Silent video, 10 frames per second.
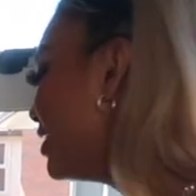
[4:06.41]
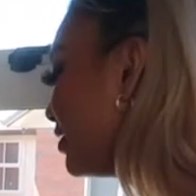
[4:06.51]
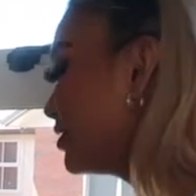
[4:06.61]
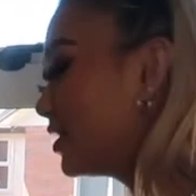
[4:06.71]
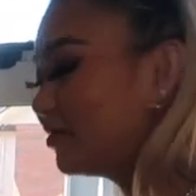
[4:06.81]

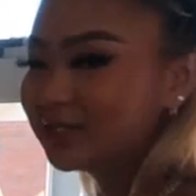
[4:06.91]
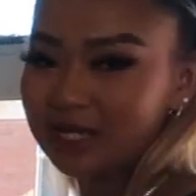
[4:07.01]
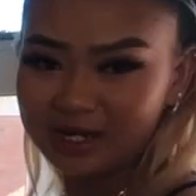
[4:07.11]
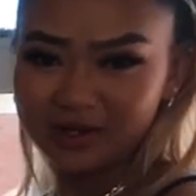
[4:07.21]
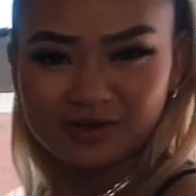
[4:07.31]
because I always
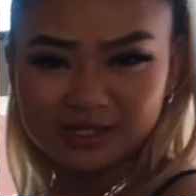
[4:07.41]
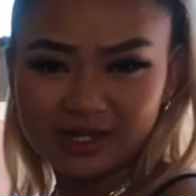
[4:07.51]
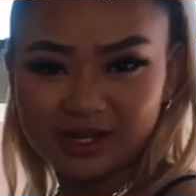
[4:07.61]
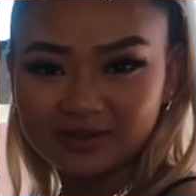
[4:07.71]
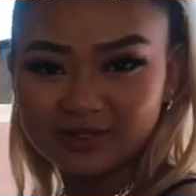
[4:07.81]
hate to go into
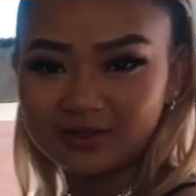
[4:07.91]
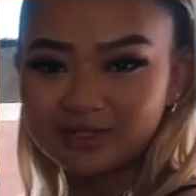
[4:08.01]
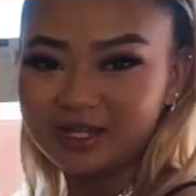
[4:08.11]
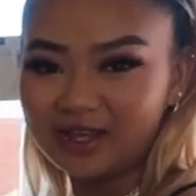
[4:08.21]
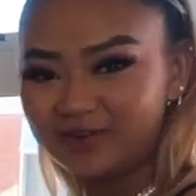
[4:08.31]
the nail
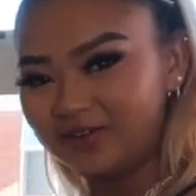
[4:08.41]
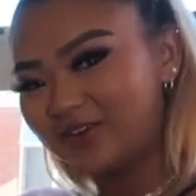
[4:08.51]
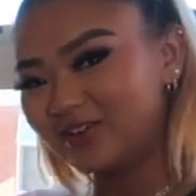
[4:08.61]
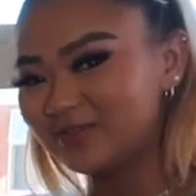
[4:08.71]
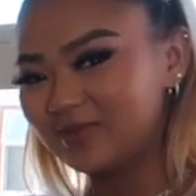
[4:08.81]
salons and having to
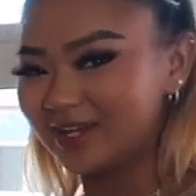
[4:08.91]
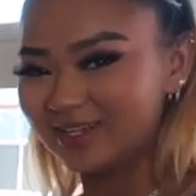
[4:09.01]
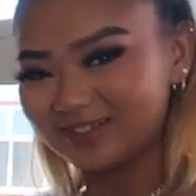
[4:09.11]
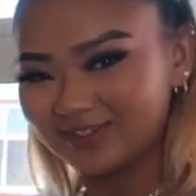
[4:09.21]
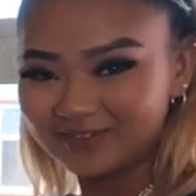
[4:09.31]
cross my
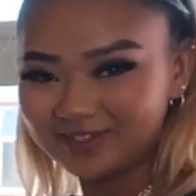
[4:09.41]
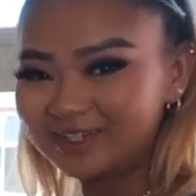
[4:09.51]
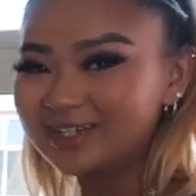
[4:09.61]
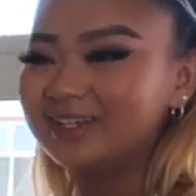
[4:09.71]
hands over.